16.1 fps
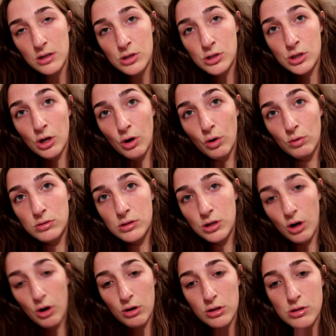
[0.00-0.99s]
So
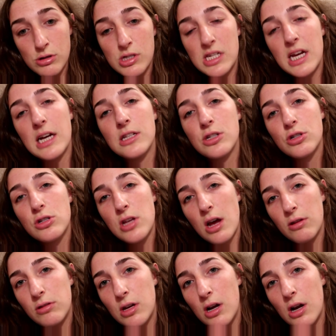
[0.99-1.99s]
to all those dancers
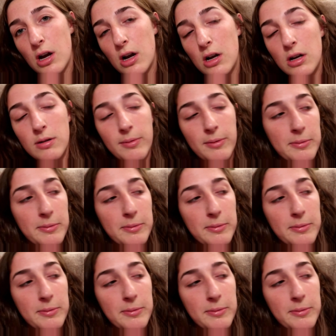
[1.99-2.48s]
out there,